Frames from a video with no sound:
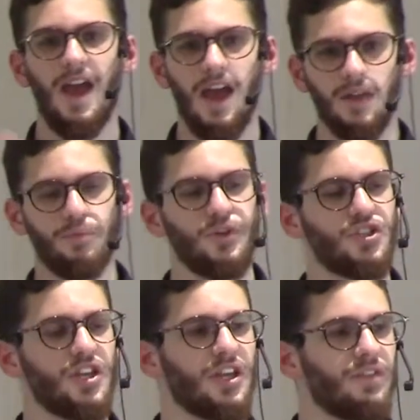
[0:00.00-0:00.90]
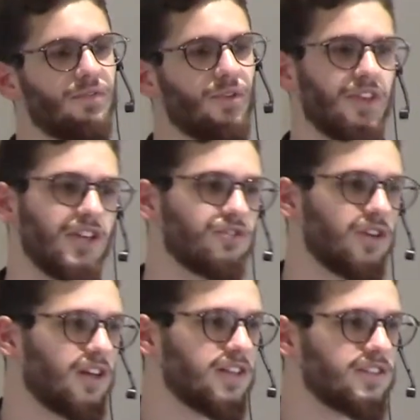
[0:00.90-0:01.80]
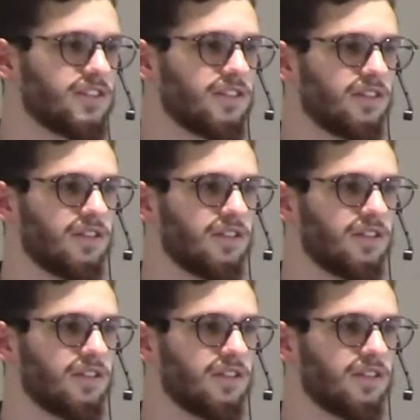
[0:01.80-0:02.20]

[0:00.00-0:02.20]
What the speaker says: and preaching for the Israelites.